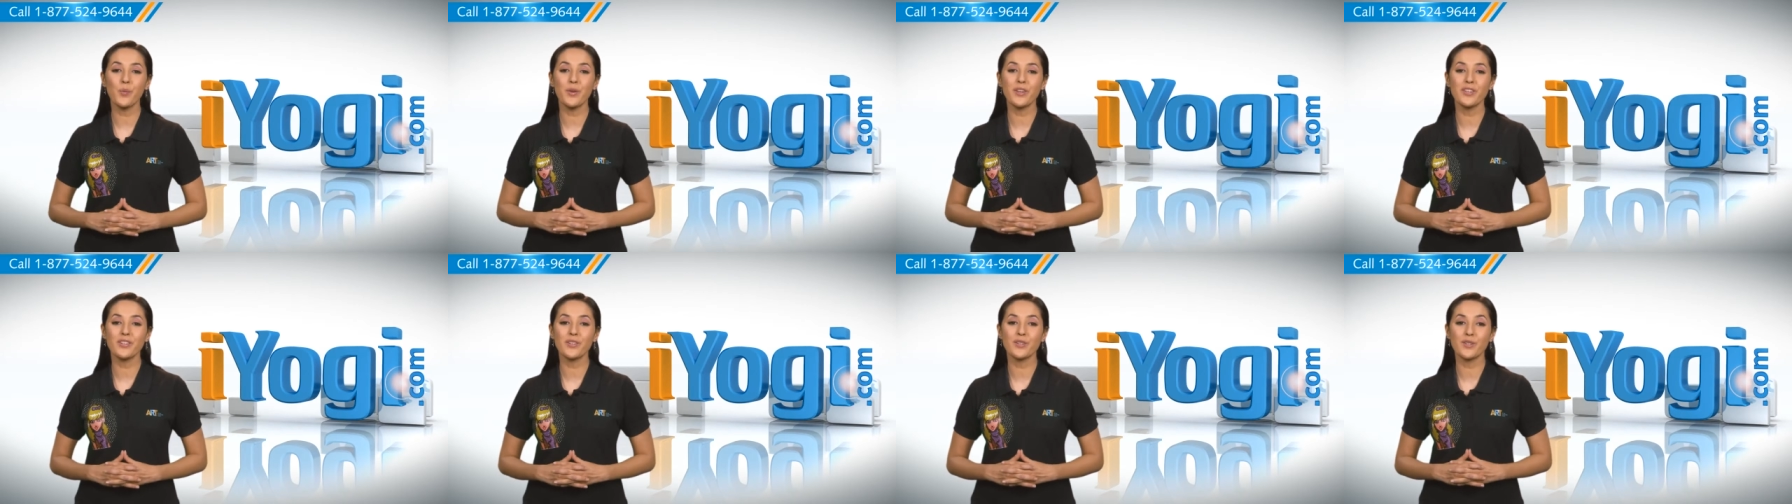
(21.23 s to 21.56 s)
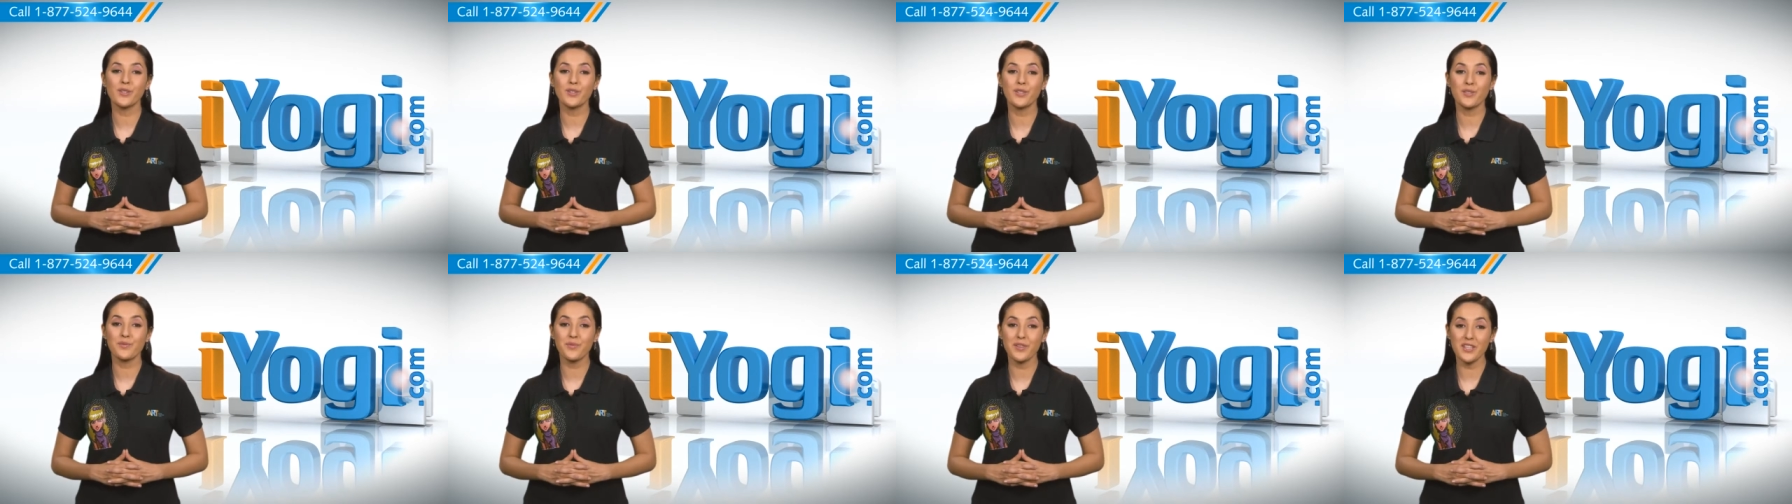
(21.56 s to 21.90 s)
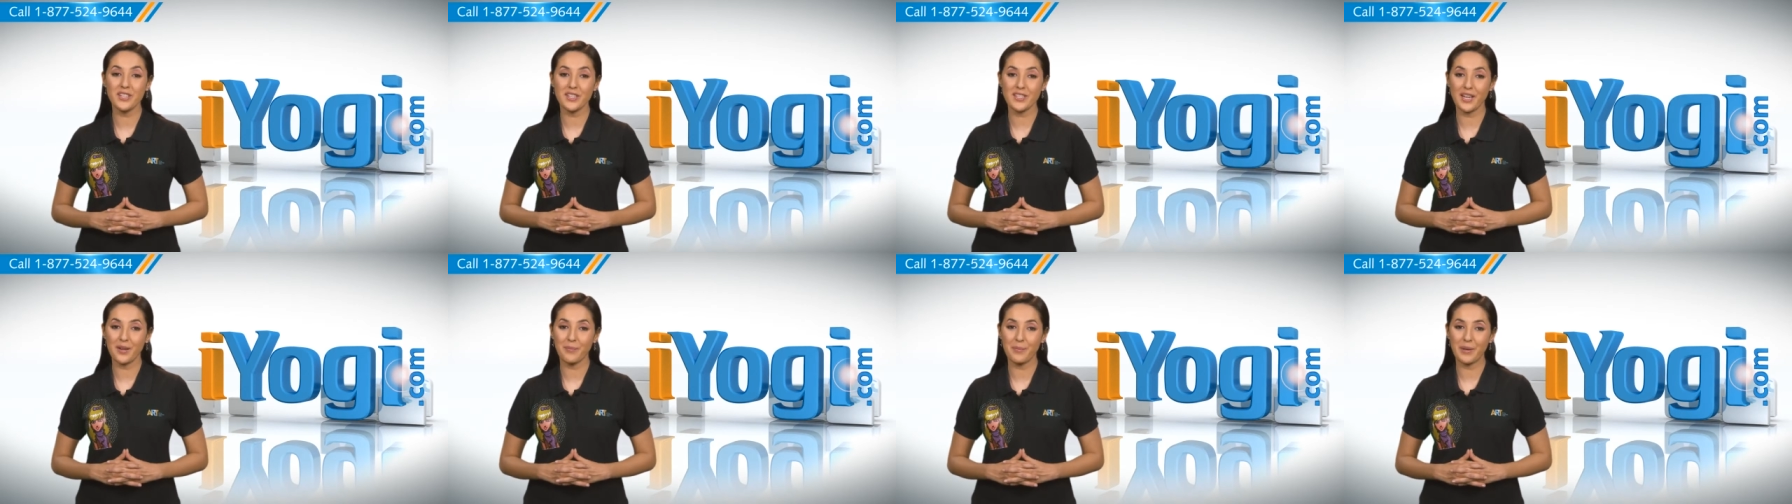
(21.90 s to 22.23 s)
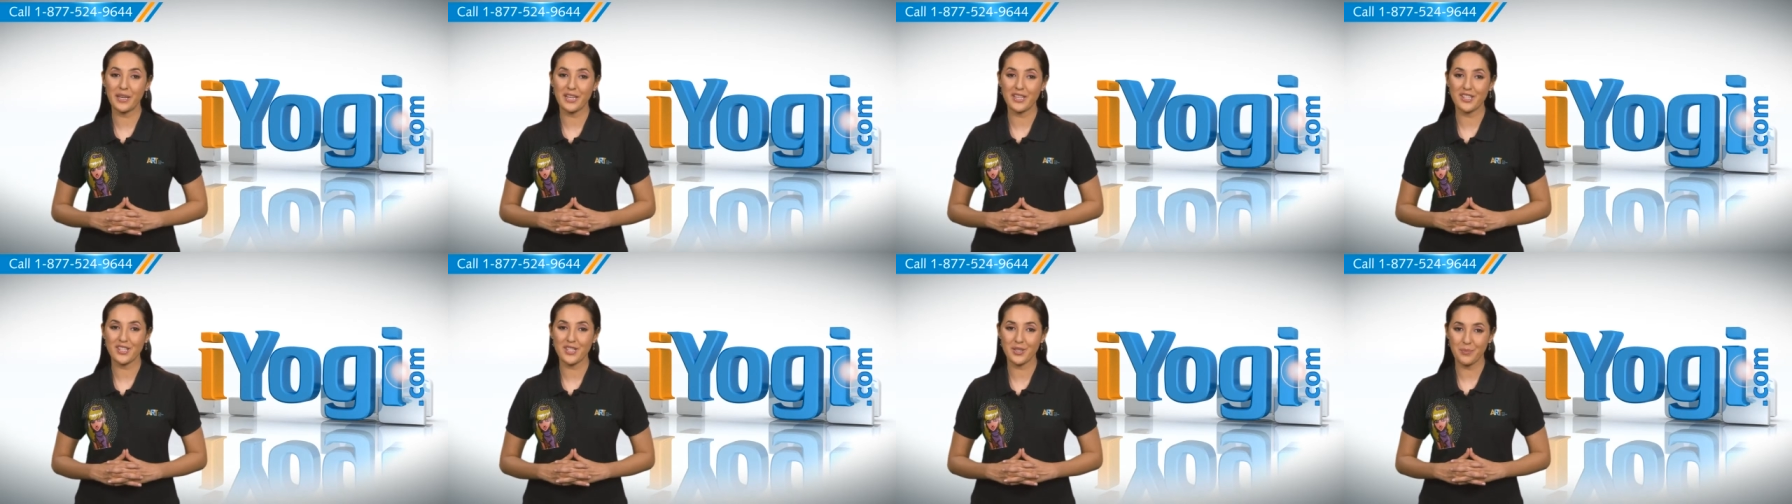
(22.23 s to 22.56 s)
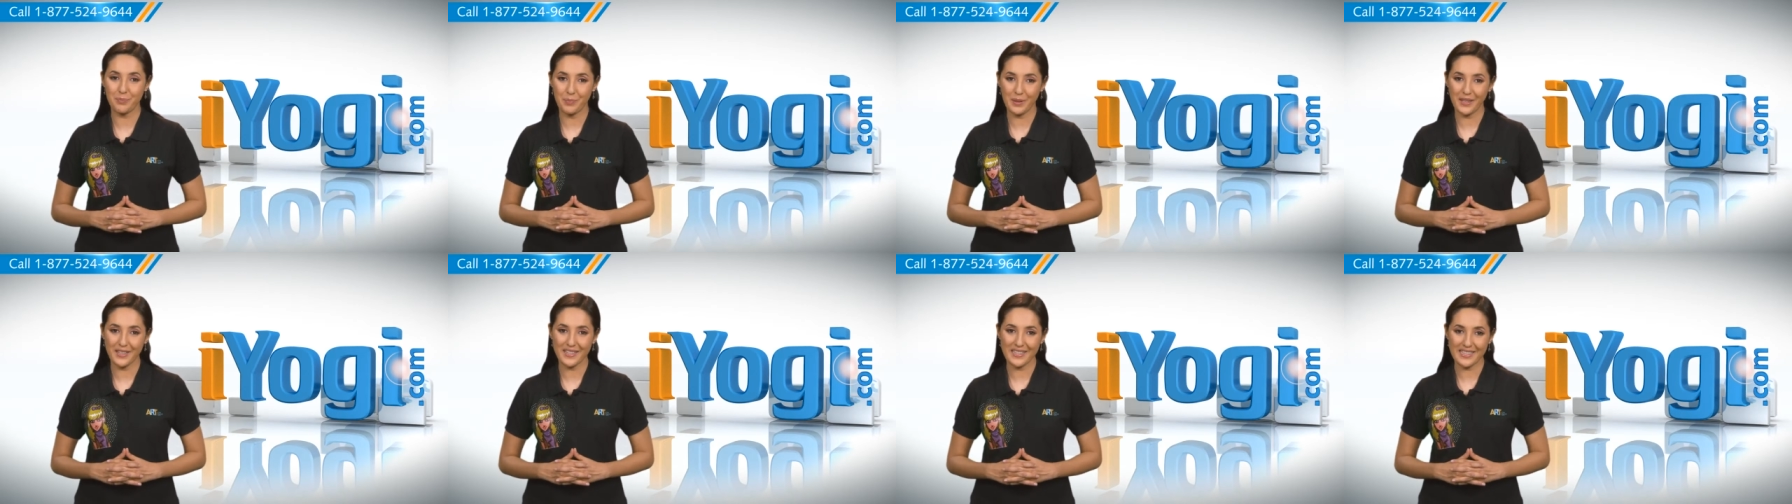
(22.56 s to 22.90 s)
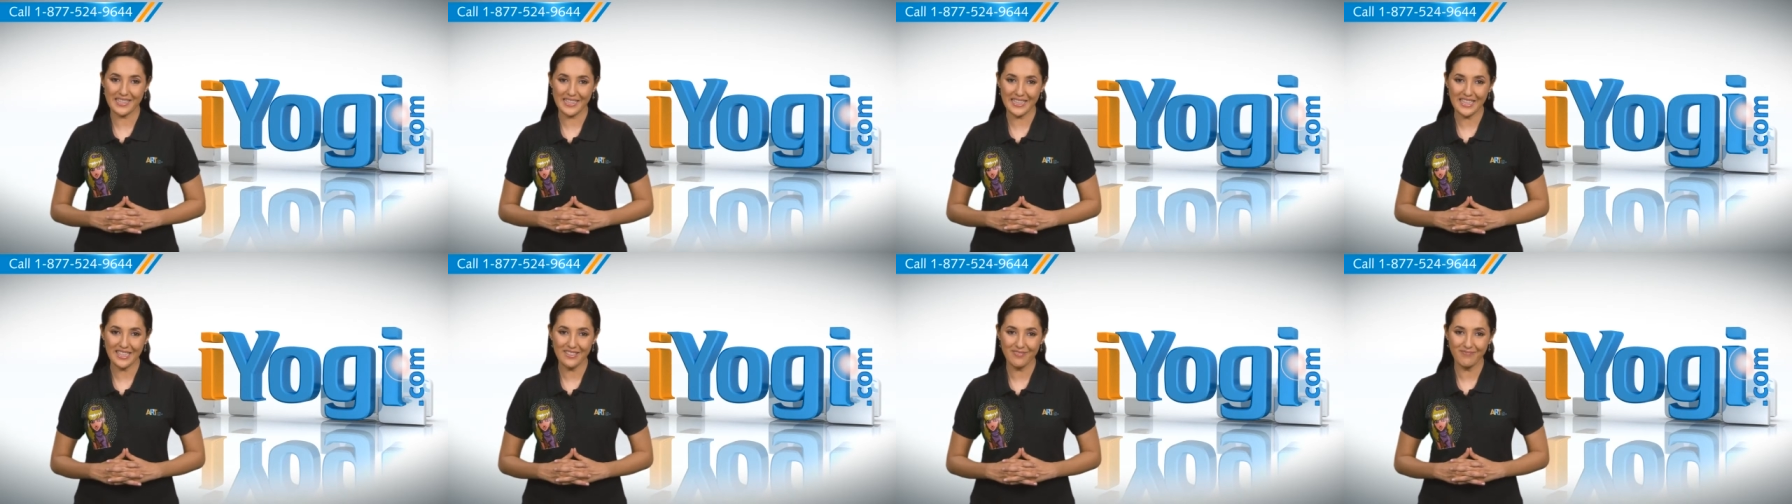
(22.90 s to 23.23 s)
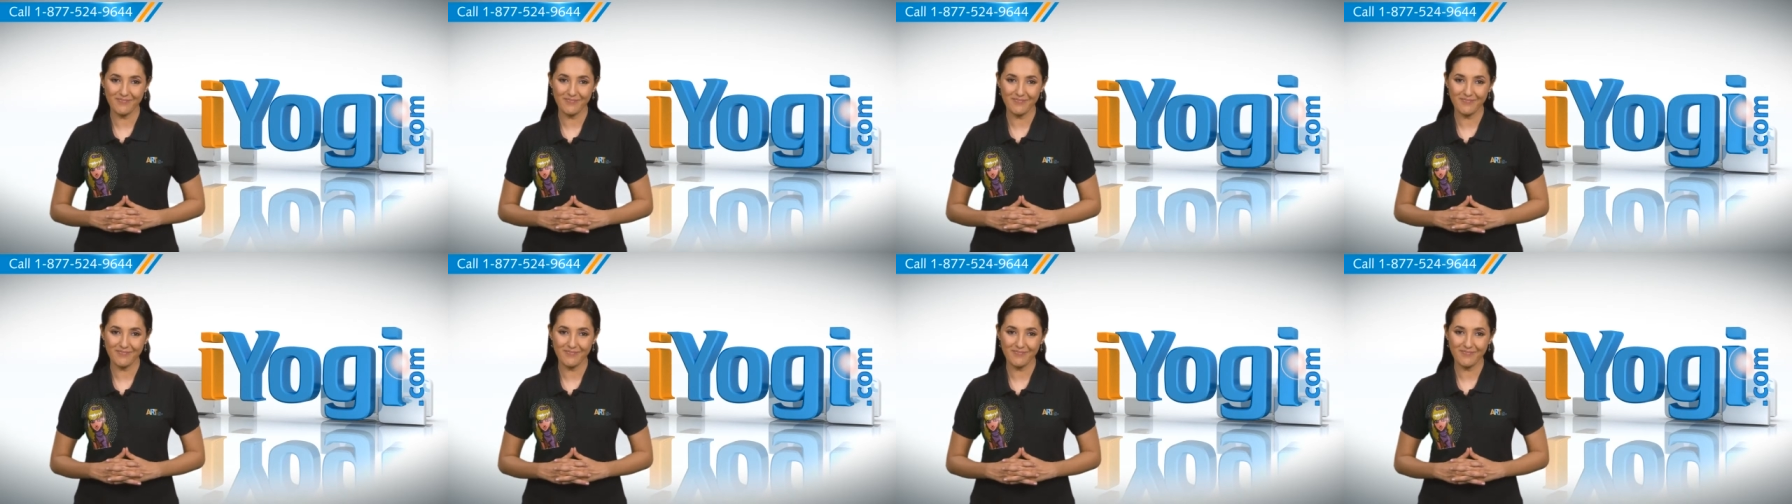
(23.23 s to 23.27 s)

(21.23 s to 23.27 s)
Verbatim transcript: Windows Vista based PC?